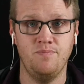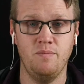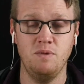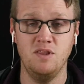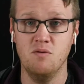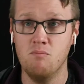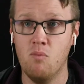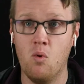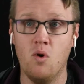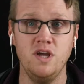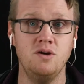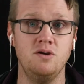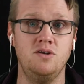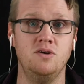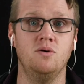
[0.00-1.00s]
I mean, the more
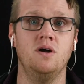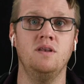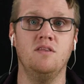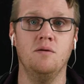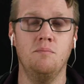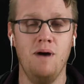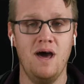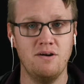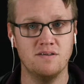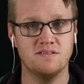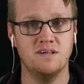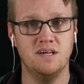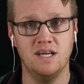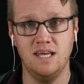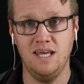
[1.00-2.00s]
you do it, the better it's
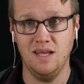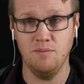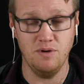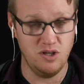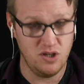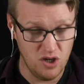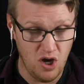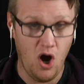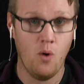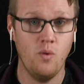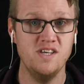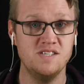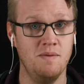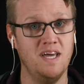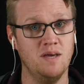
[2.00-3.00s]
going to get, but you can
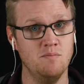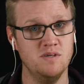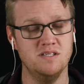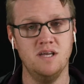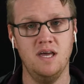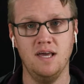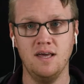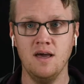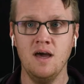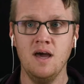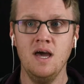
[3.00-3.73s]
always make a mistake